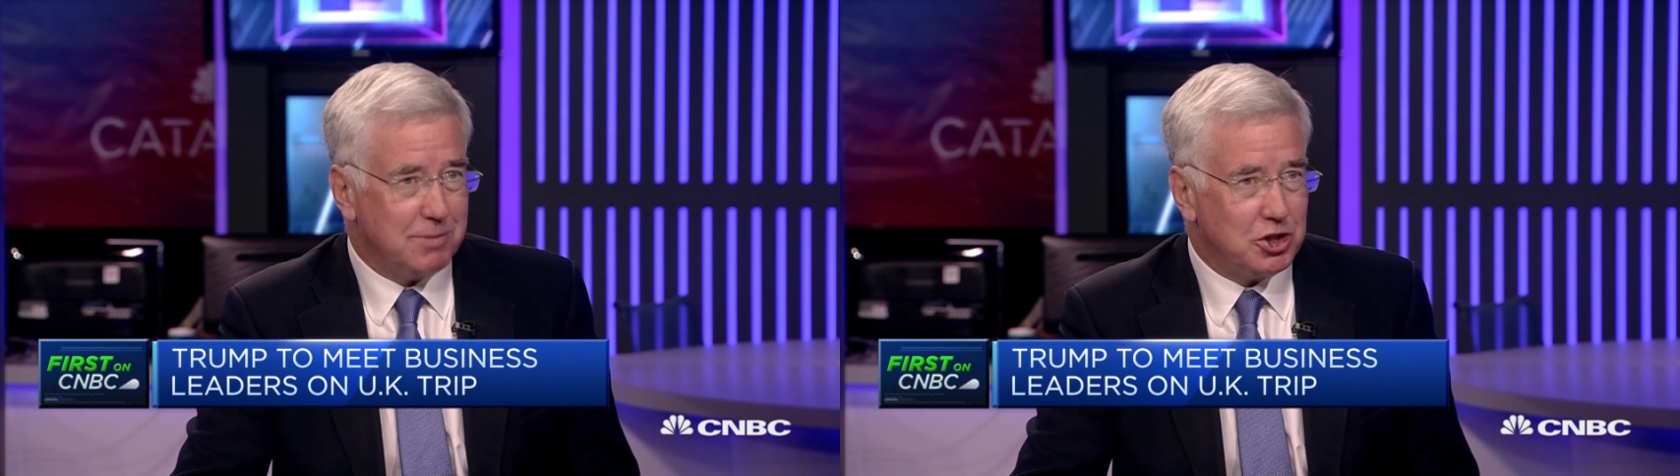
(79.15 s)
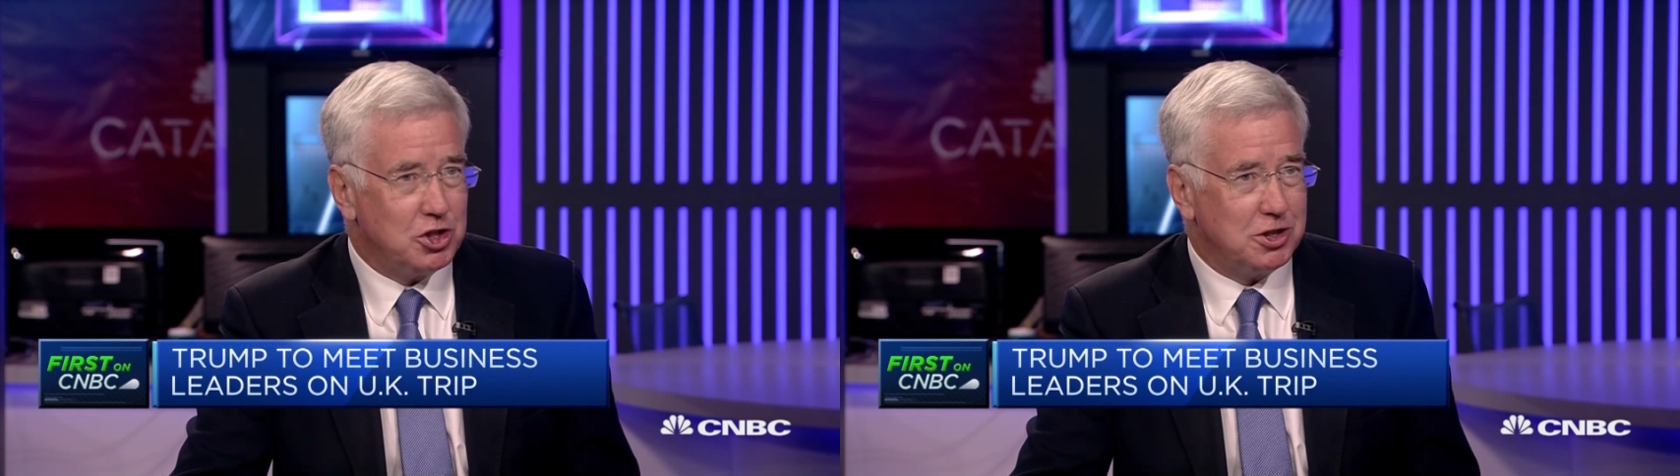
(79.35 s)

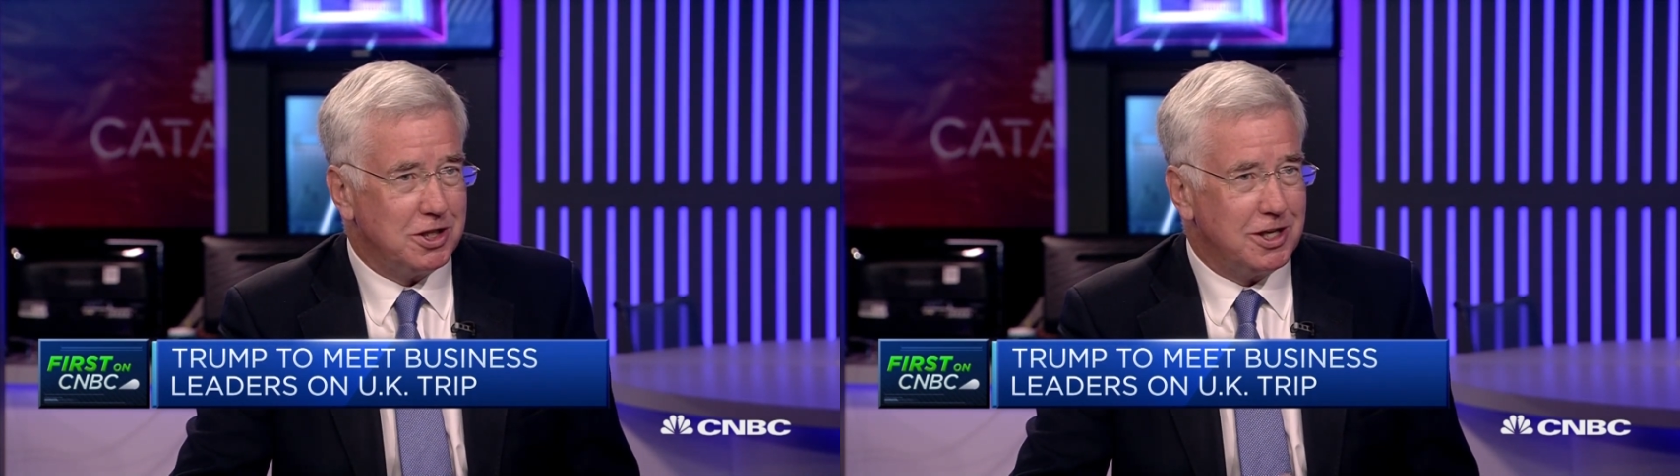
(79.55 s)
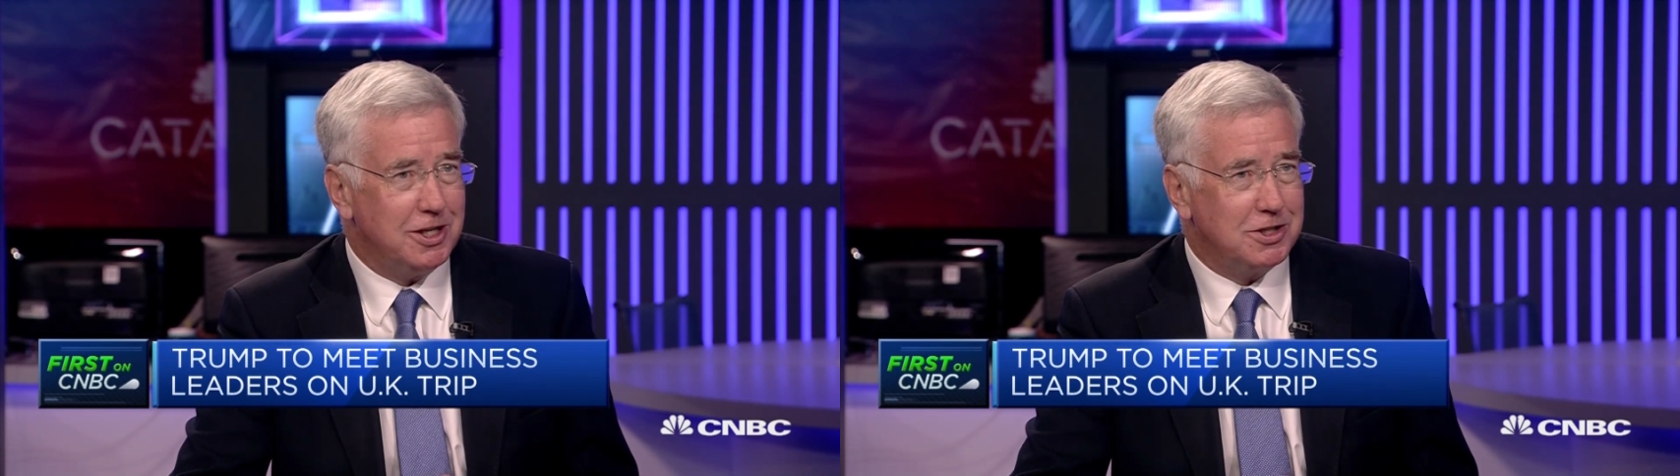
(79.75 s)
as much
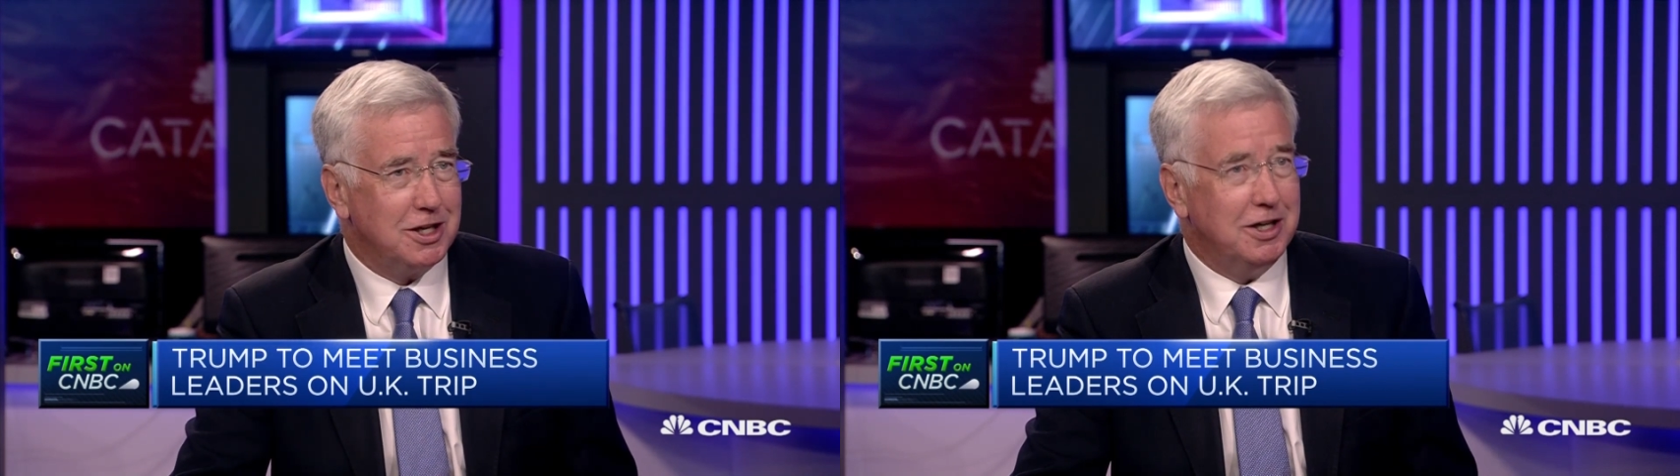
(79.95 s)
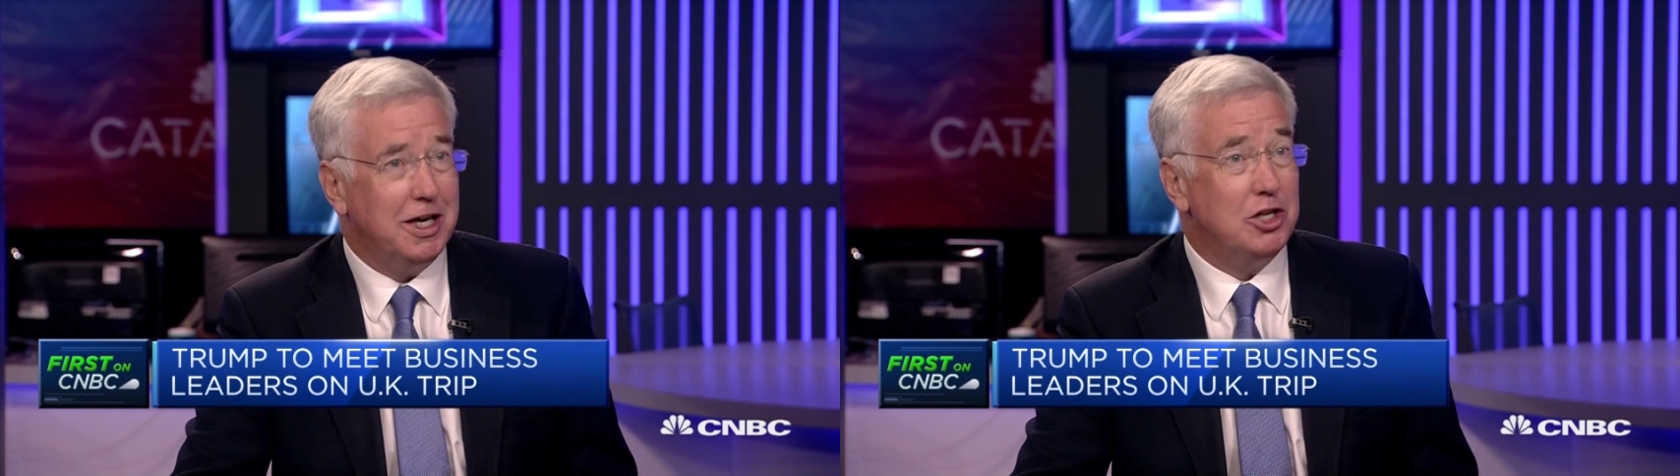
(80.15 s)
as it
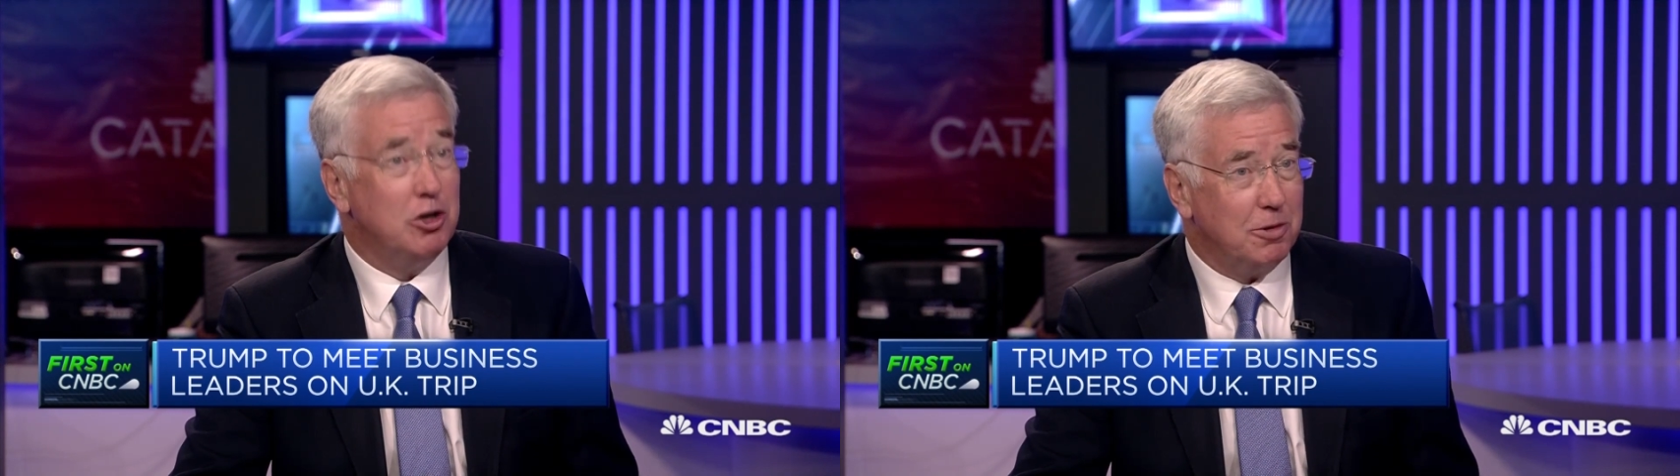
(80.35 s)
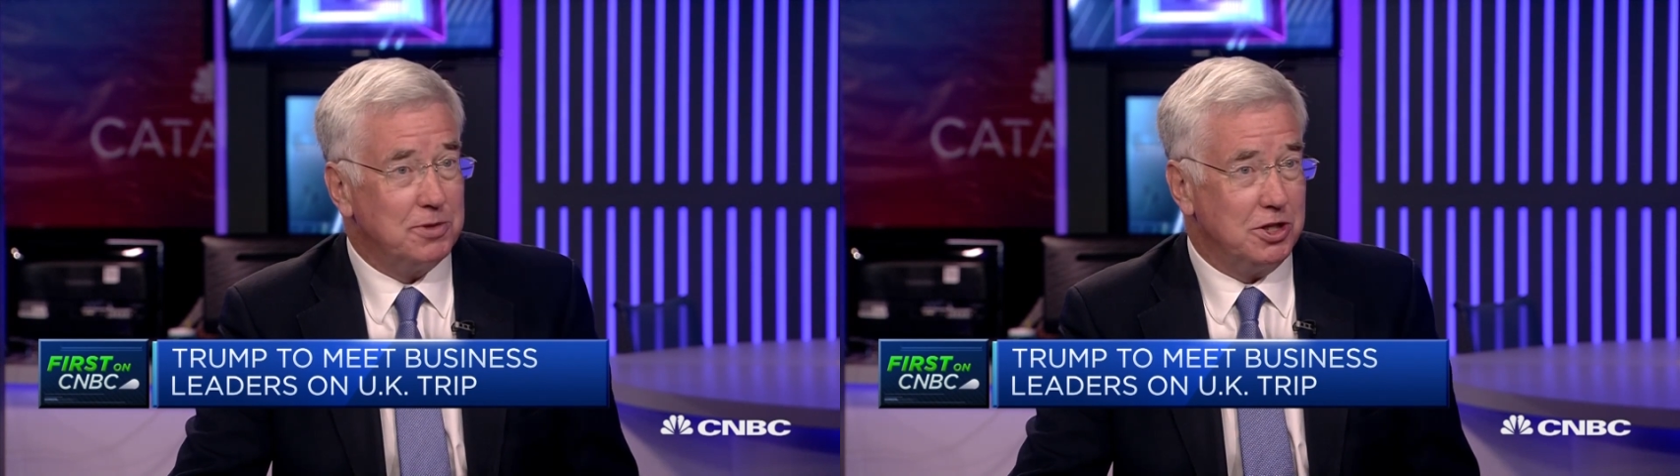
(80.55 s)
is in
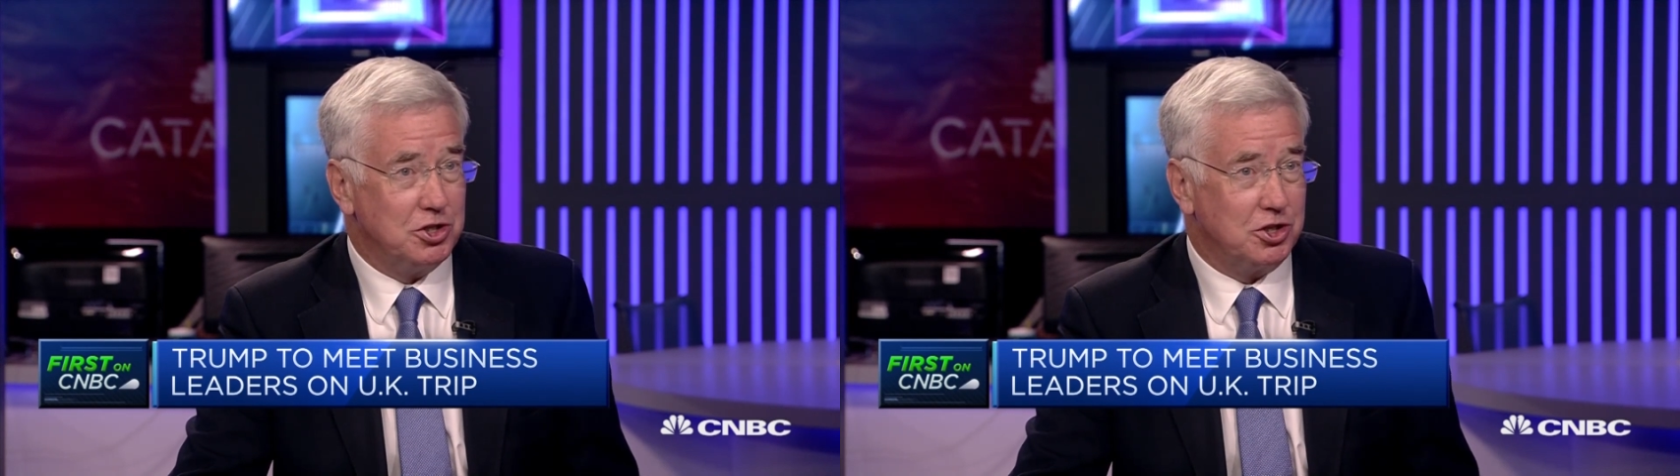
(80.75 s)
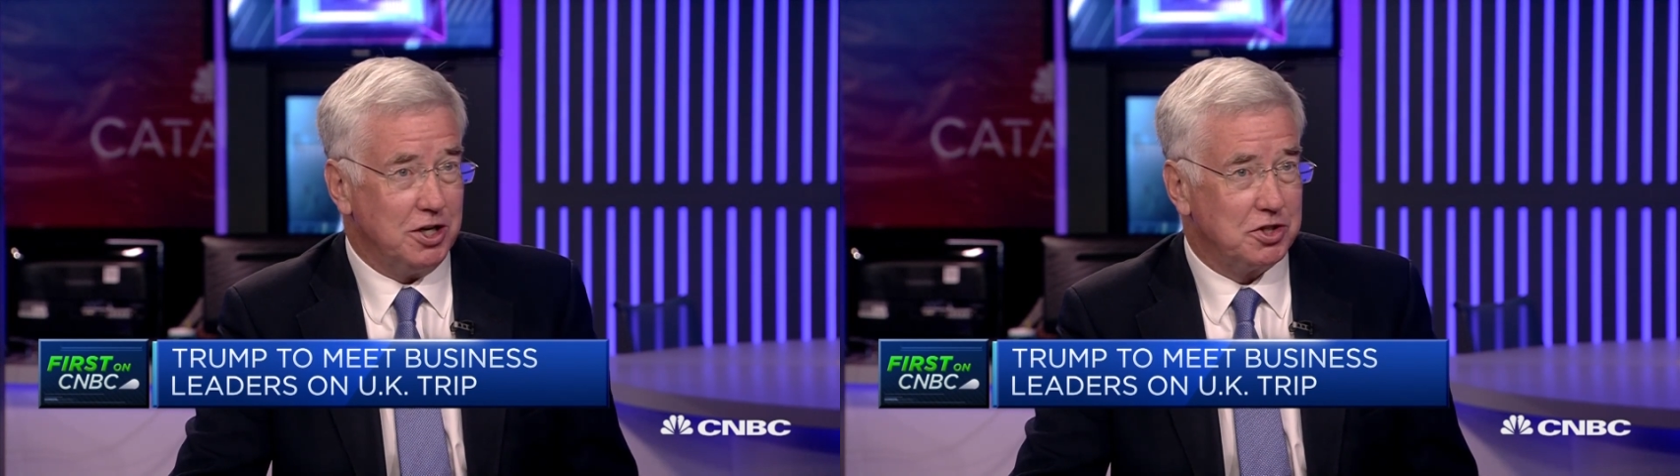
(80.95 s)
Europe's
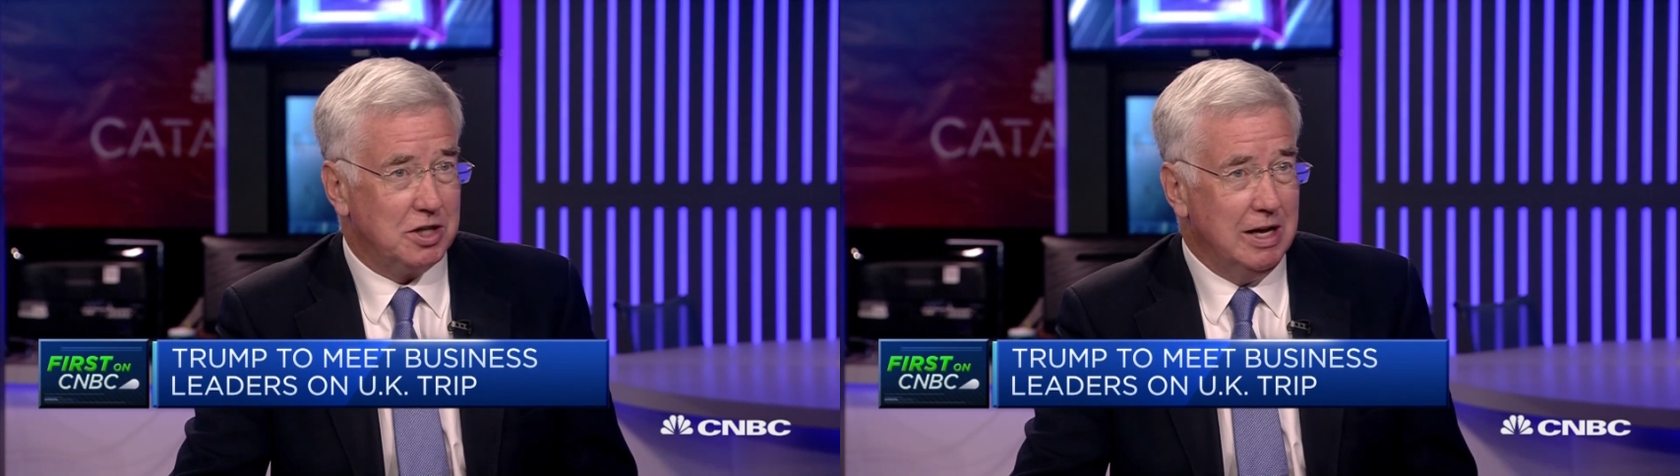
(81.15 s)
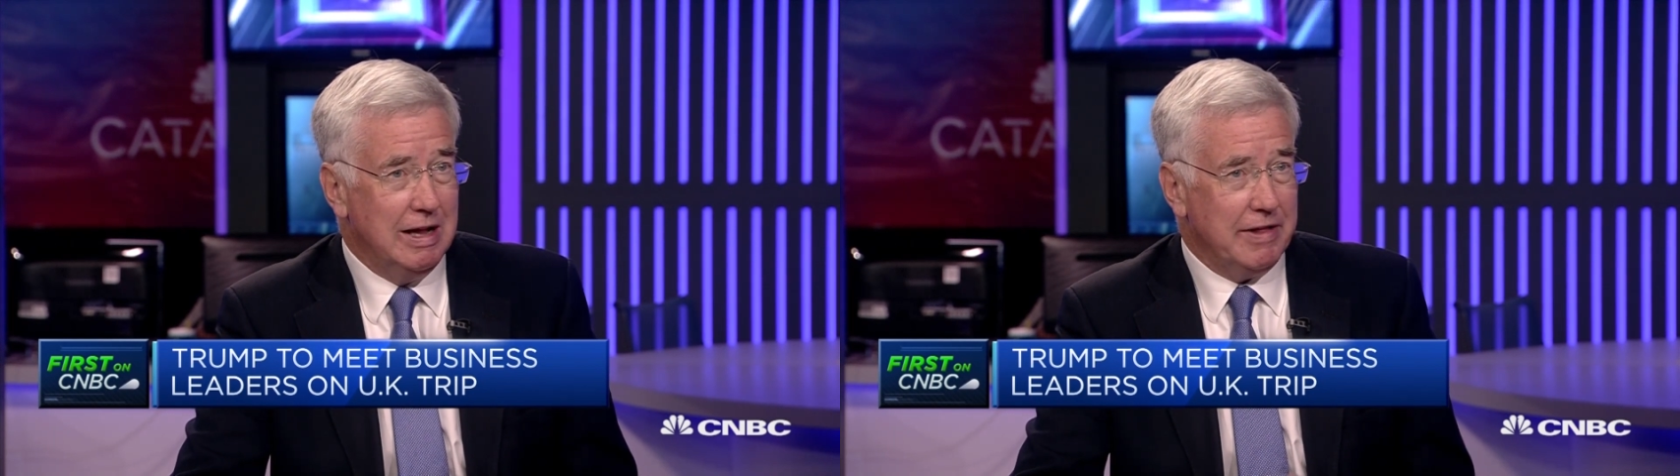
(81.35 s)
interest.